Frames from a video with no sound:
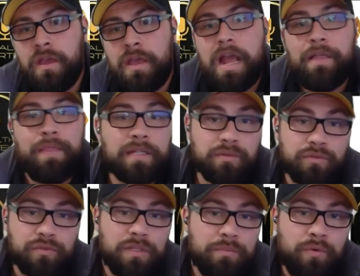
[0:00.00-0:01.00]
And that's what's
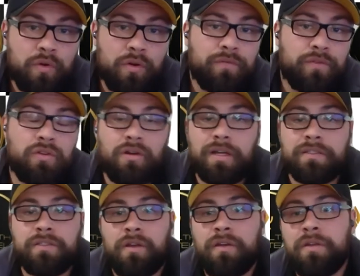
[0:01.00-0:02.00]
really important for you
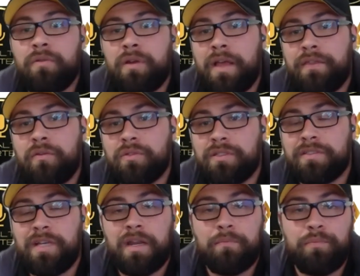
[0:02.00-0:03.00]
guys. Anyone out there wants to
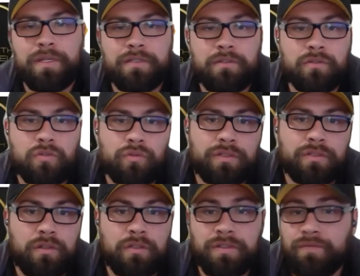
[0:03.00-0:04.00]
start a business or
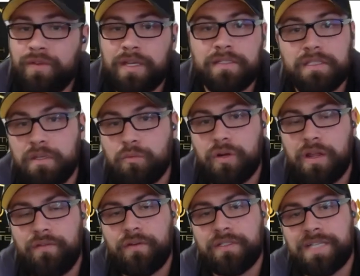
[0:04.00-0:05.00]
is investing in
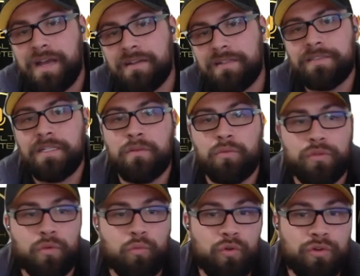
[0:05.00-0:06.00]
whatever, is understanding what
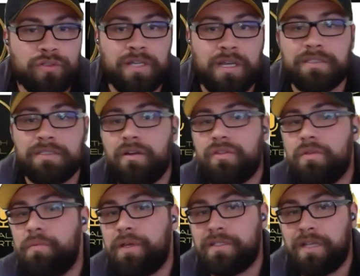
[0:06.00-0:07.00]
the worst case scenario and the
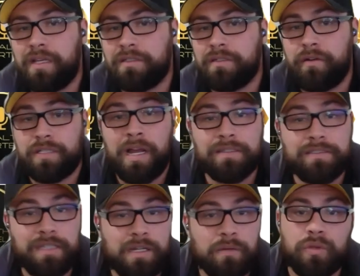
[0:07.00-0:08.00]
best case scenario is,
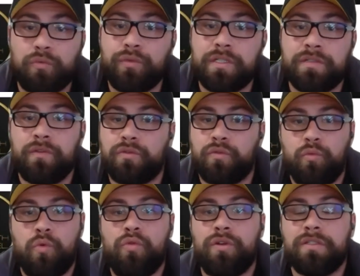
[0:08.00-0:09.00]
understanding what the risk versus
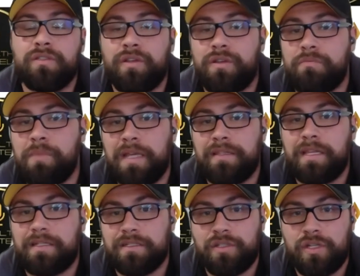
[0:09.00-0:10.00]
reward is so you can make
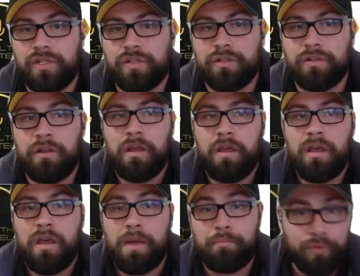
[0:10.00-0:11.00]
that decision
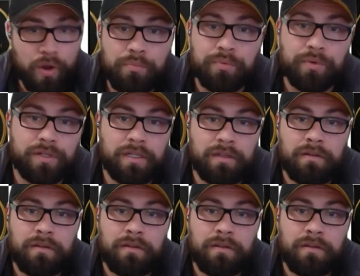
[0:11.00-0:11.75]
appropriately.